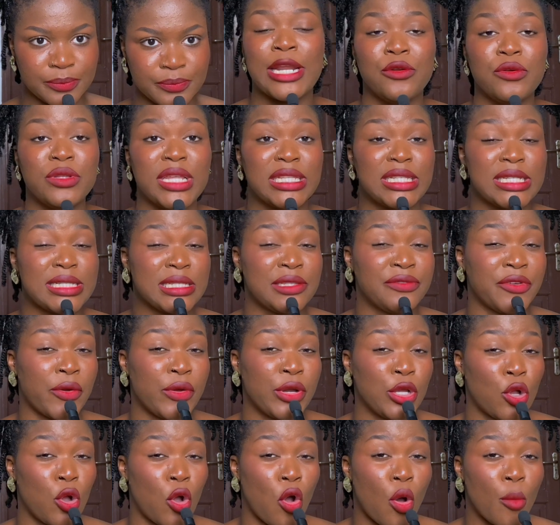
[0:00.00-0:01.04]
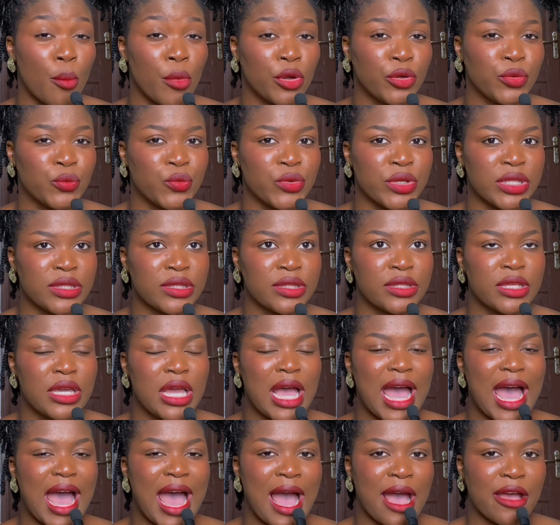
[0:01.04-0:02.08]
I know that this is very common with
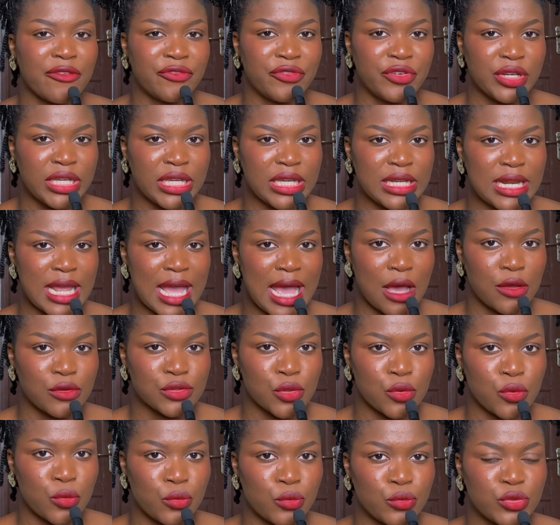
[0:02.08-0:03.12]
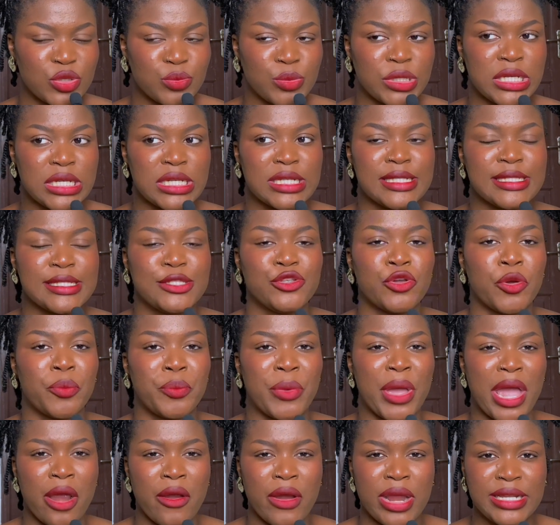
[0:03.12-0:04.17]
African households because your
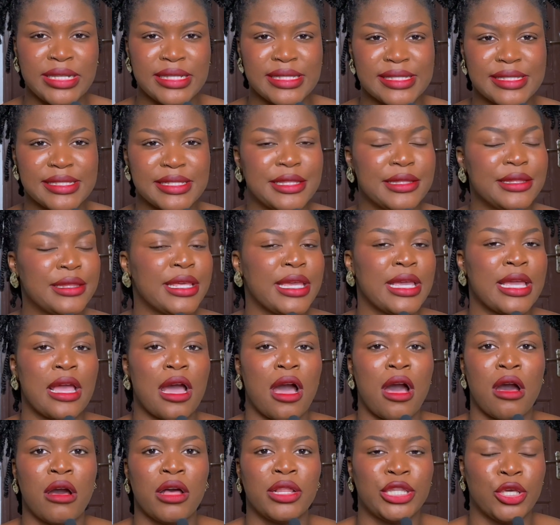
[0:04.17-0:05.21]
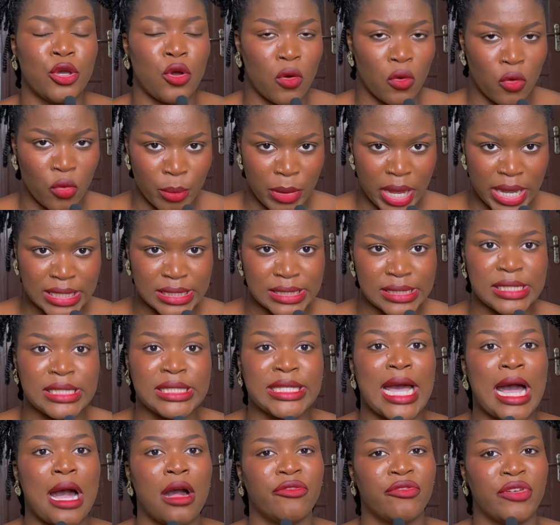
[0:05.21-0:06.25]
parents, they are the almighty, the
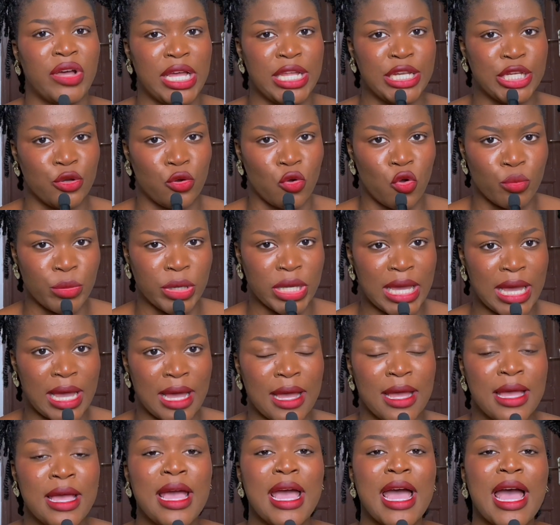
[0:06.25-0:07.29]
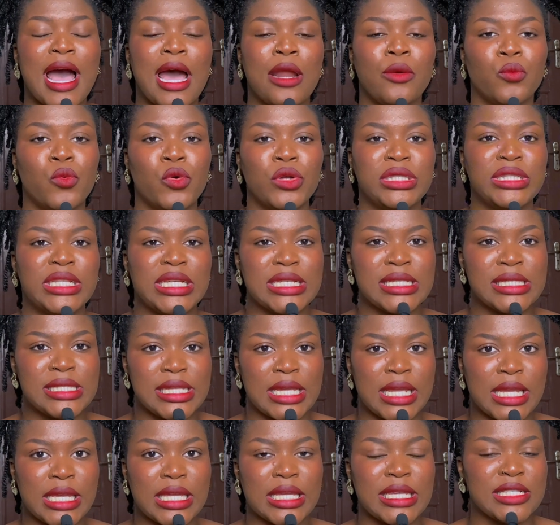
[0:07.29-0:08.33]
alpha and the omega, and what they
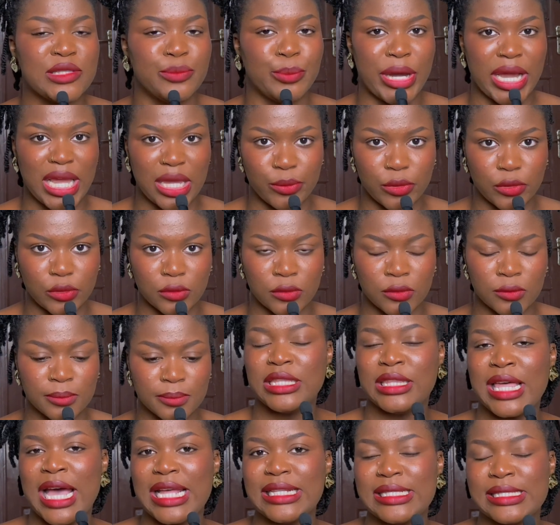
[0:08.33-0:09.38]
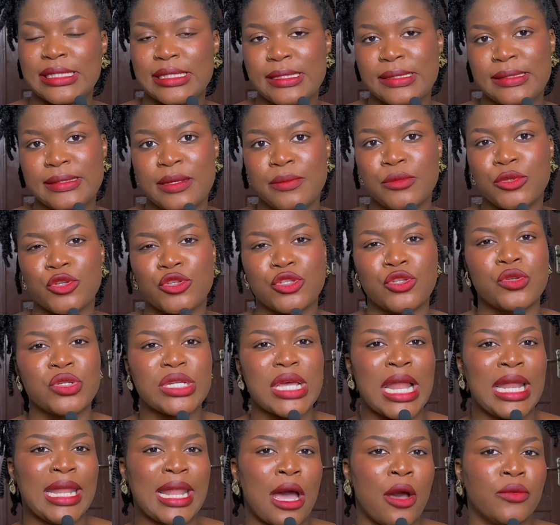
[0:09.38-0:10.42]
say is Bible. That system does not
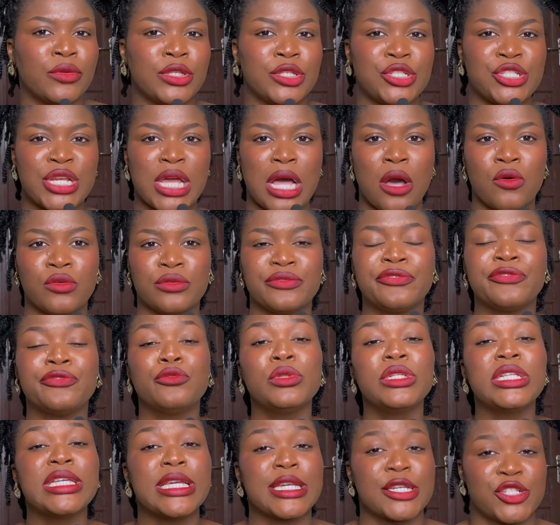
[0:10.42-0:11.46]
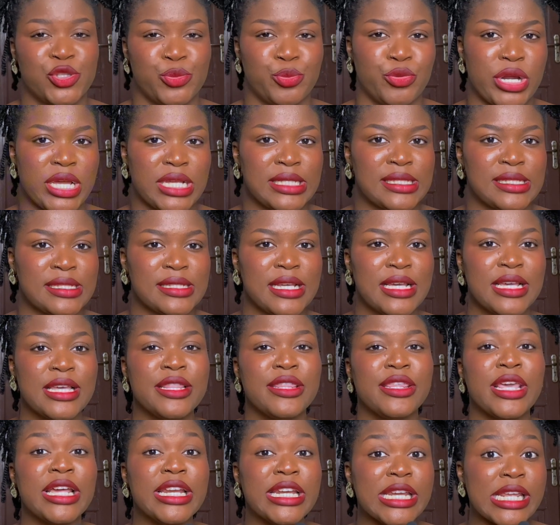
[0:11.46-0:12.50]
allow the child fully express
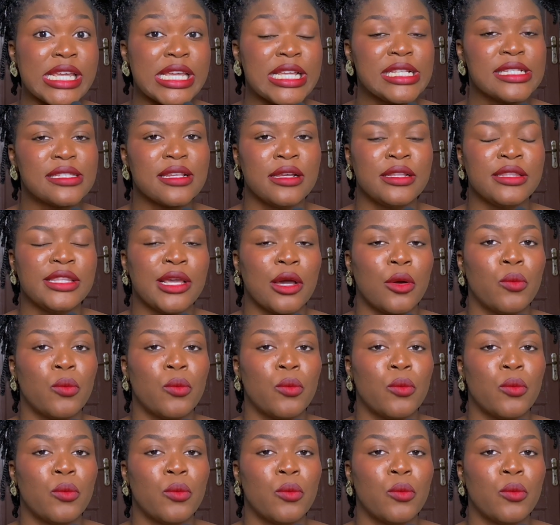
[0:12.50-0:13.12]
their needs and their